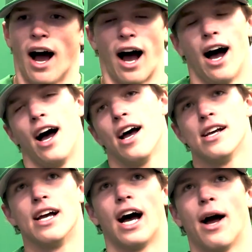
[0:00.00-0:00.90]

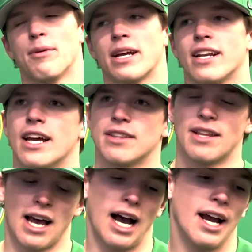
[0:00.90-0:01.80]

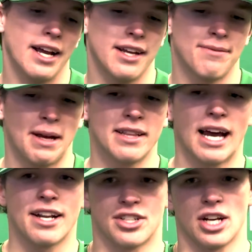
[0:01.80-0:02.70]
I made
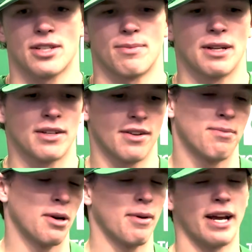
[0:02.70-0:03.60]
that adjustment to
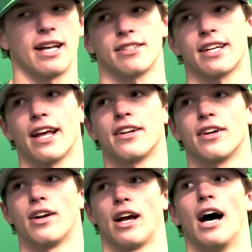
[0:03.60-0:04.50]
putting my hands
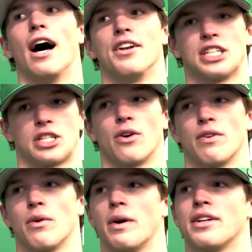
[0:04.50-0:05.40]
together just over
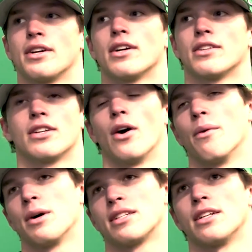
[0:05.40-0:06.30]
the winter, so mm-hmm. It
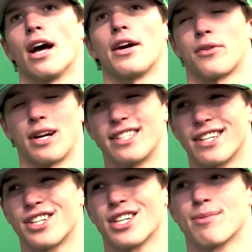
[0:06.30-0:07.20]
wasn't a
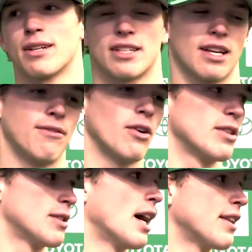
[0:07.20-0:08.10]
crazy adjustment because I've
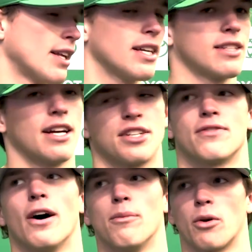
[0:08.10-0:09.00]
always done this. I just
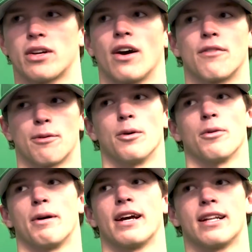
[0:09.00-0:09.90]
felt more comfortable
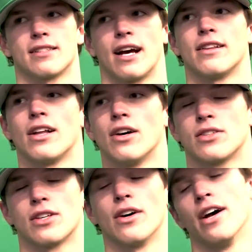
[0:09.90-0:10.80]
with my hands down low,
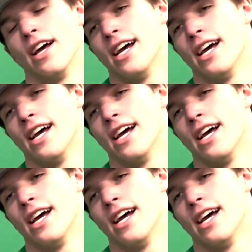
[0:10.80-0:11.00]
so